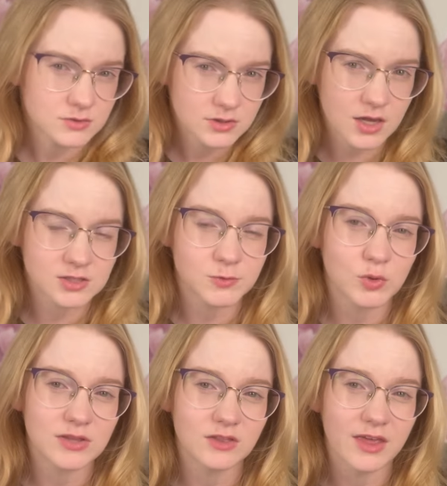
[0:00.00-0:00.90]
kicks
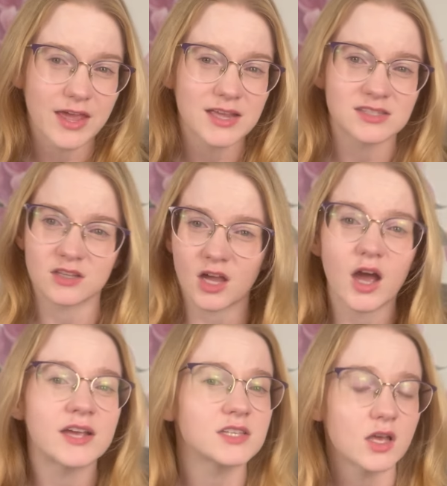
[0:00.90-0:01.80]
between the legs and the
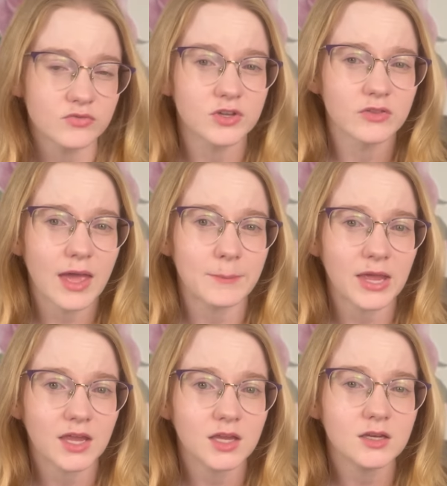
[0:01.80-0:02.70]
guys all feel that
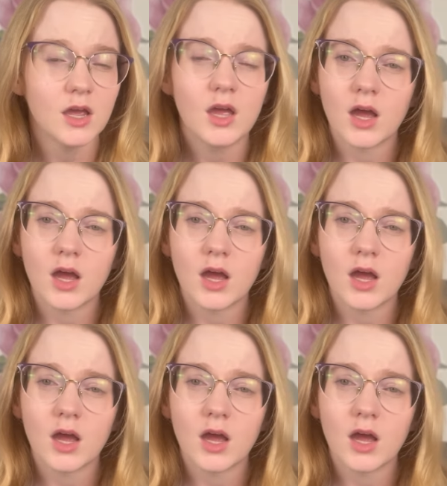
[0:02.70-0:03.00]
pain.